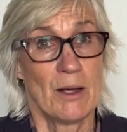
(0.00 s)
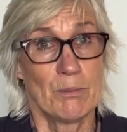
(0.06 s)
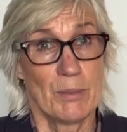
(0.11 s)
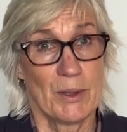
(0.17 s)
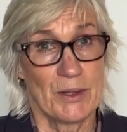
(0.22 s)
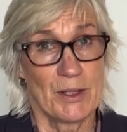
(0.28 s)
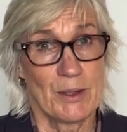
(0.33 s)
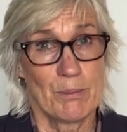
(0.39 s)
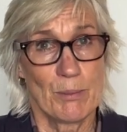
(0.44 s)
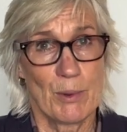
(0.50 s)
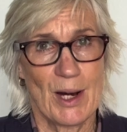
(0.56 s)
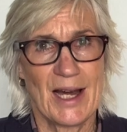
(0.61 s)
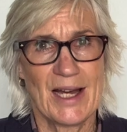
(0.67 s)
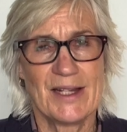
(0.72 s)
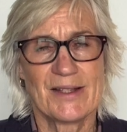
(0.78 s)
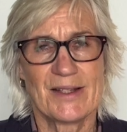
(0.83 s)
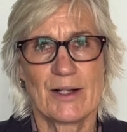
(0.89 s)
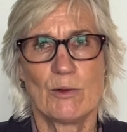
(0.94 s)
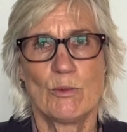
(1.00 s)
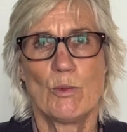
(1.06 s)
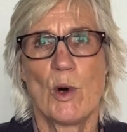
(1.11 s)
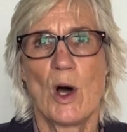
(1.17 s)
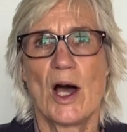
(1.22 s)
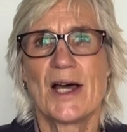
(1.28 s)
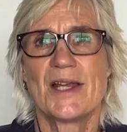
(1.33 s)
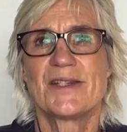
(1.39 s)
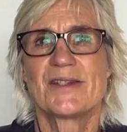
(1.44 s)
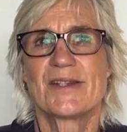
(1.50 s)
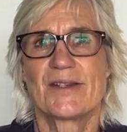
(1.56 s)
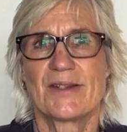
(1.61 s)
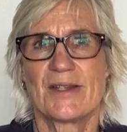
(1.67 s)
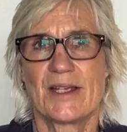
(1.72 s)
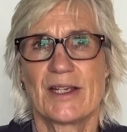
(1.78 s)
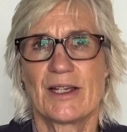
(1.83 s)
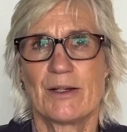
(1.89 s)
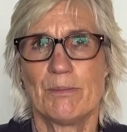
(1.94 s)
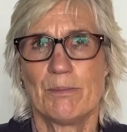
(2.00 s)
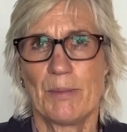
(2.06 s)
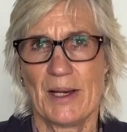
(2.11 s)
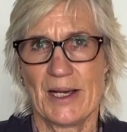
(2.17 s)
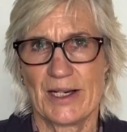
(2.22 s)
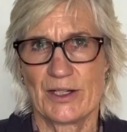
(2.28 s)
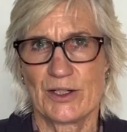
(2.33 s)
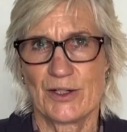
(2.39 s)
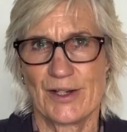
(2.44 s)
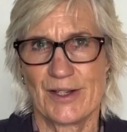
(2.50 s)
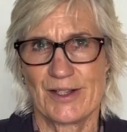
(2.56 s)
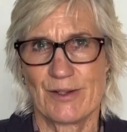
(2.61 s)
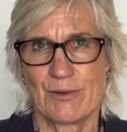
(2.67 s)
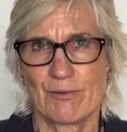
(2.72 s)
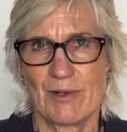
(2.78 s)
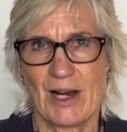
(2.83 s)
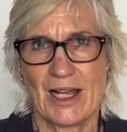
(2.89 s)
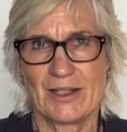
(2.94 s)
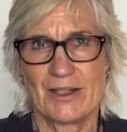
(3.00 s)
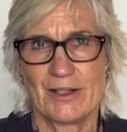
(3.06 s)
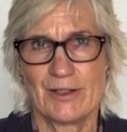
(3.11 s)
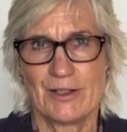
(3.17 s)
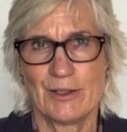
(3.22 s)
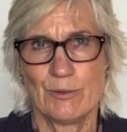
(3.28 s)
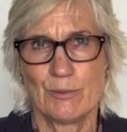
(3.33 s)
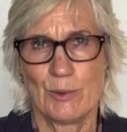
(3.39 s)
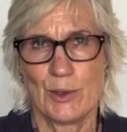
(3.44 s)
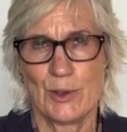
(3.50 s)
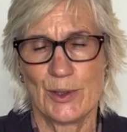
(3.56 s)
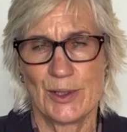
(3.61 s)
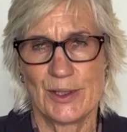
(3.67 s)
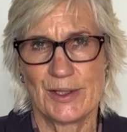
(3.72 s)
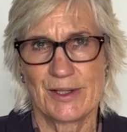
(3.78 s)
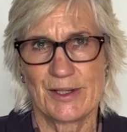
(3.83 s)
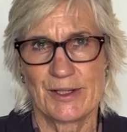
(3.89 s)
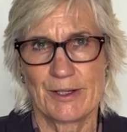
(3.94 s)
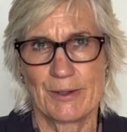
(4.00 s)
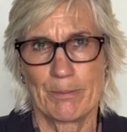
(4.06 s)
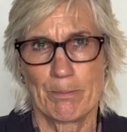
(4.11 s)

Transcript: but their brains are wired to think in pictures rather than words.